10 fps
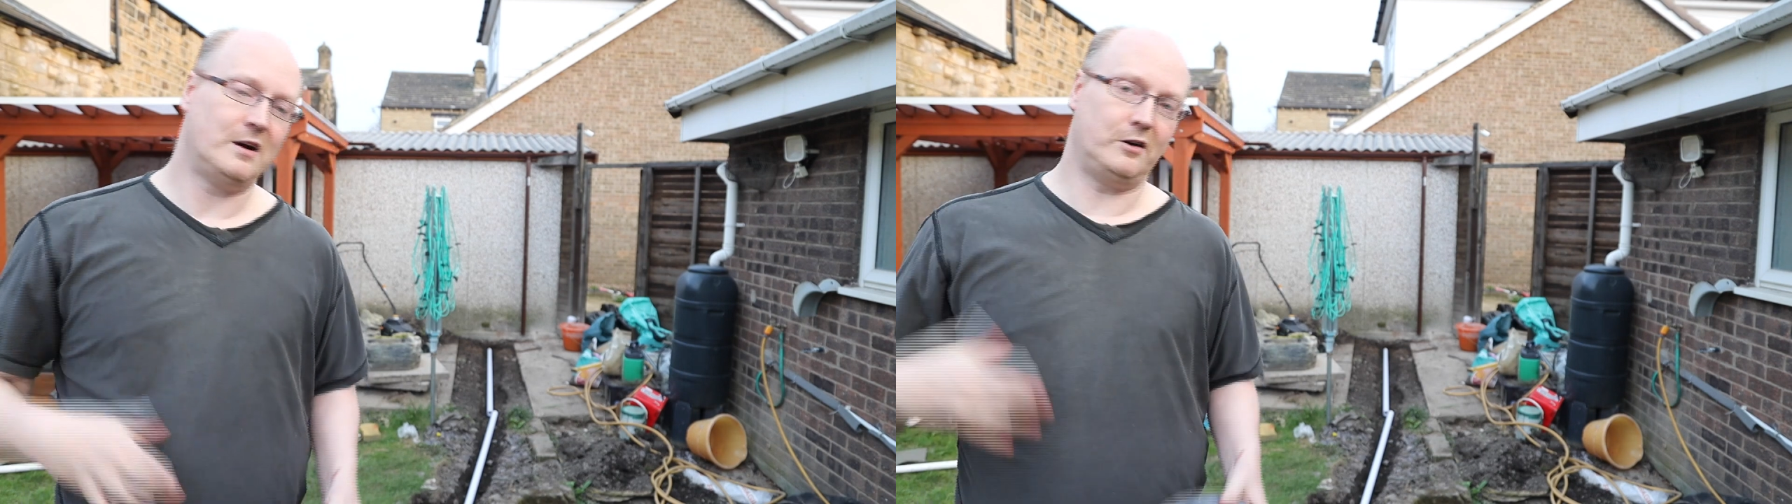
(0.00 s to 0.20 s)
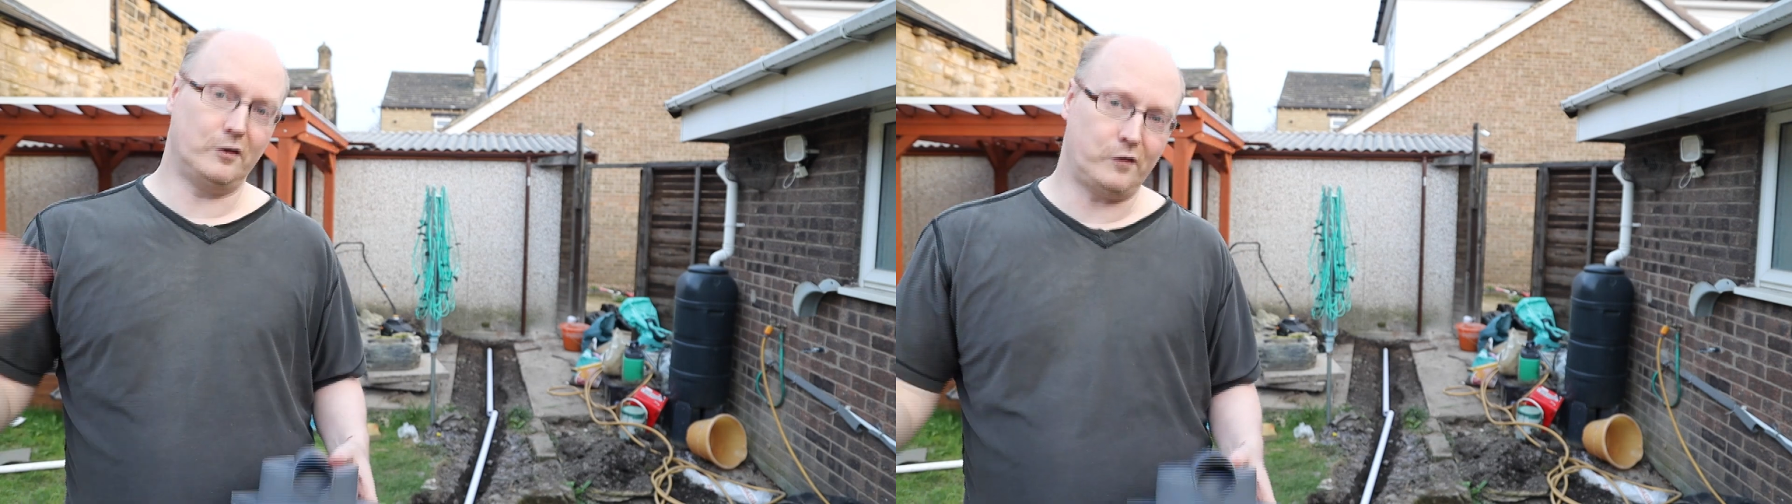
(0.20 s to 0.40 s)

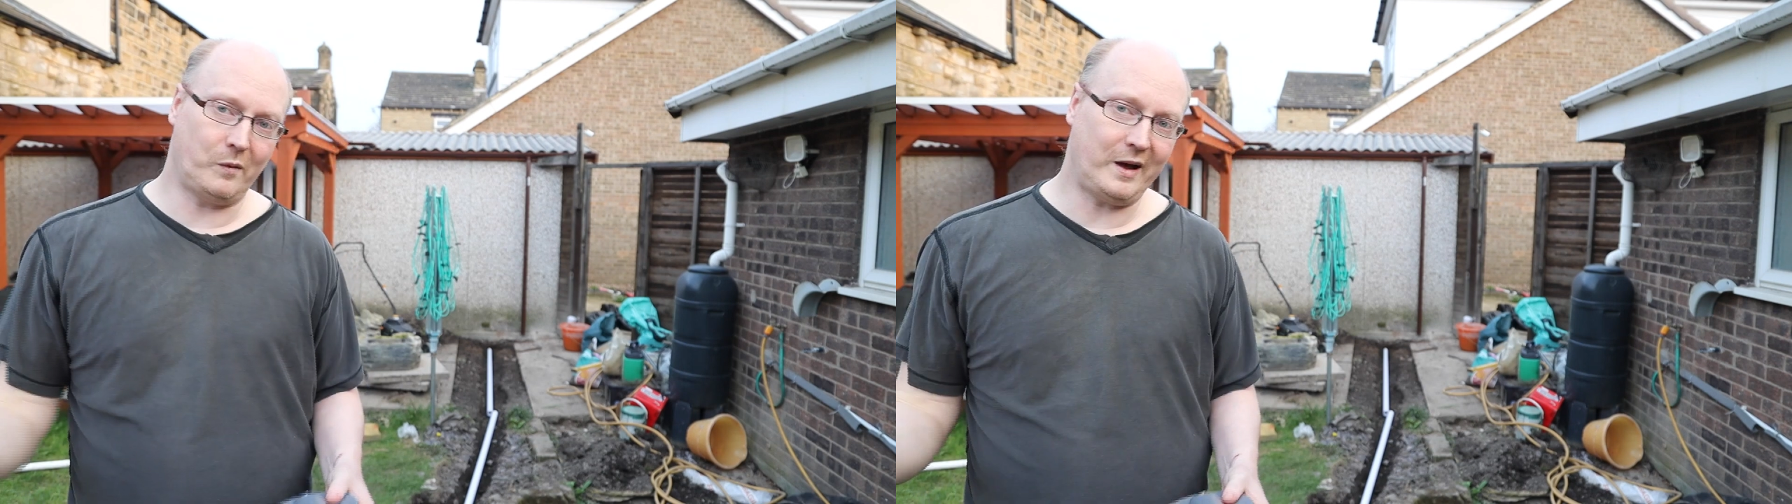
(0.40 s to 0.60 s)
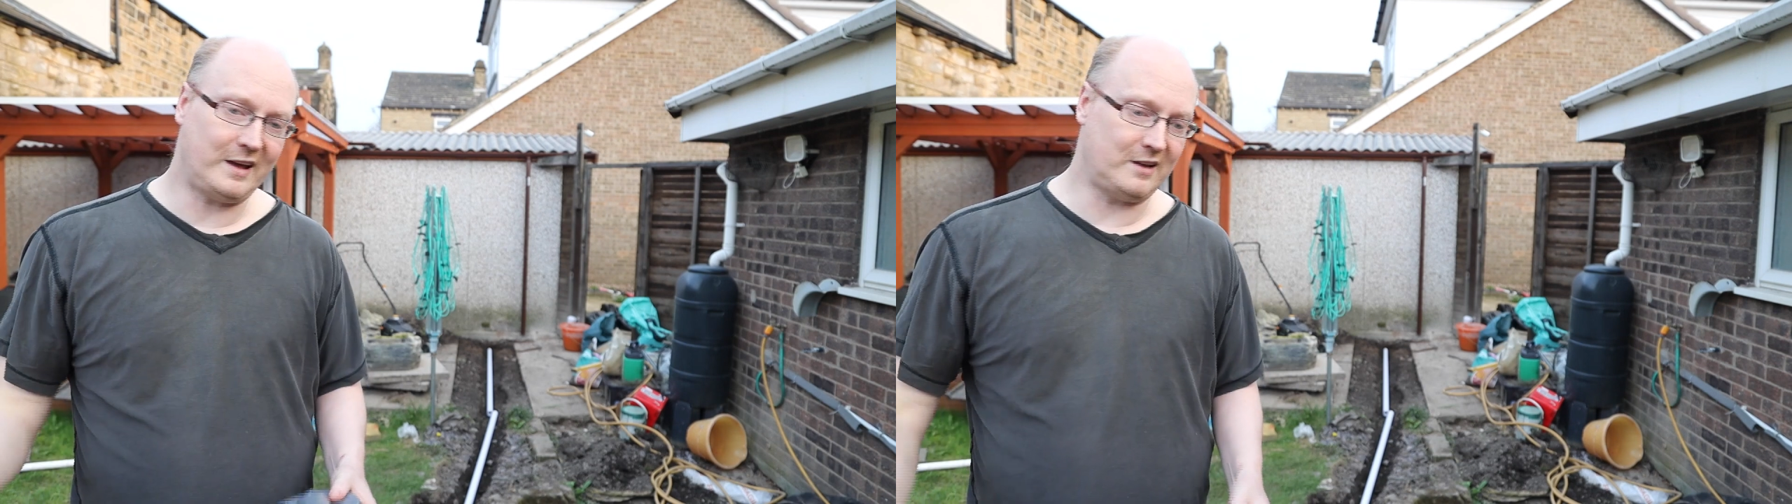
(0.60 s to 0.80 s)
Another
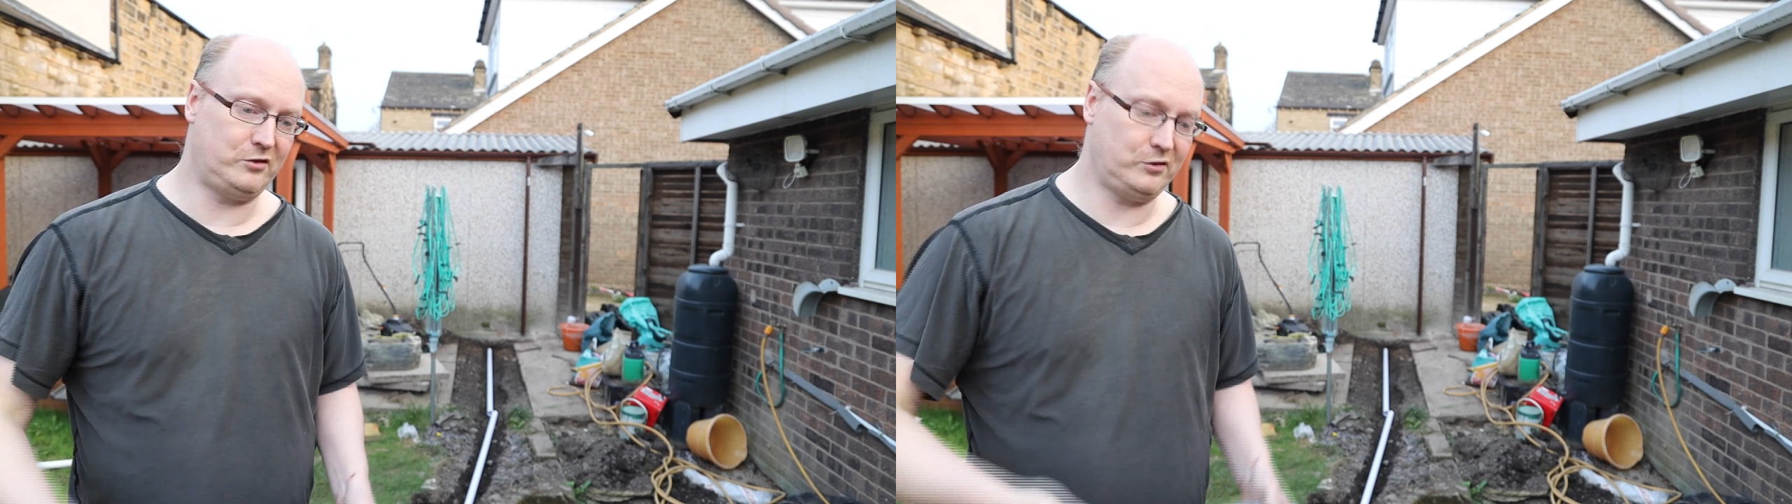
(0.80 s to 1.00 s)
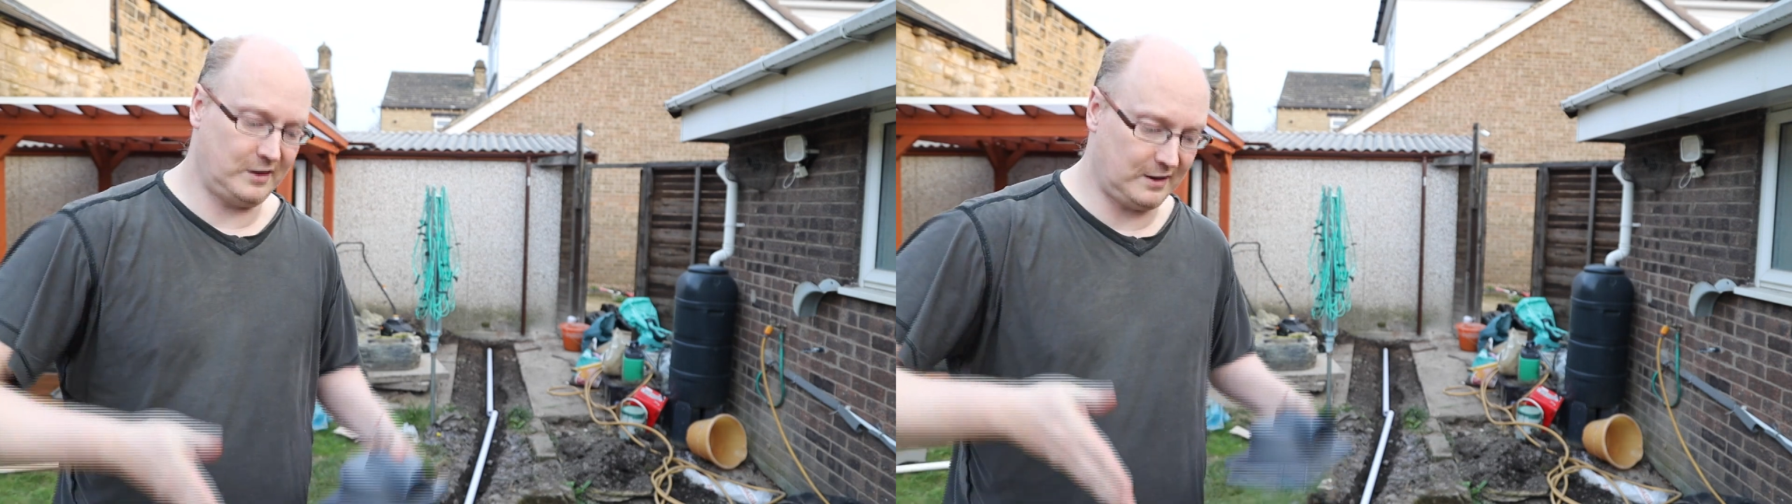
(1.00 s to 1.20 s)
way
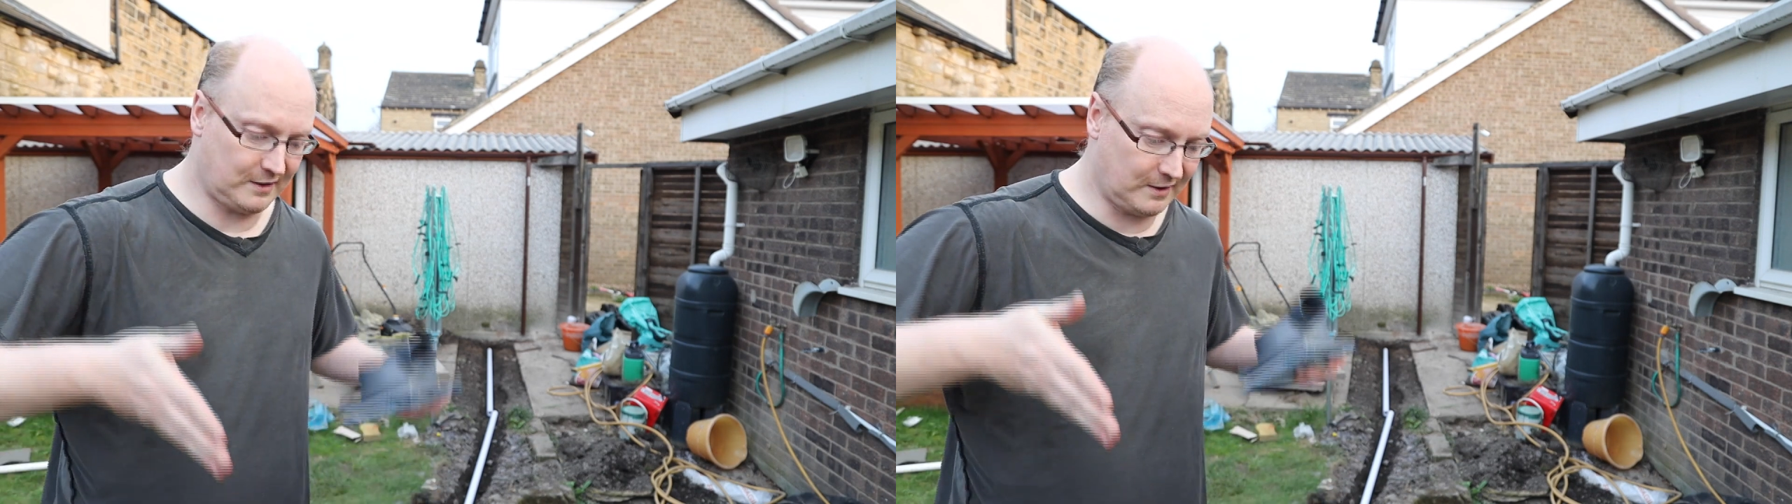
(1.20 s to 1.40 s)
is you dig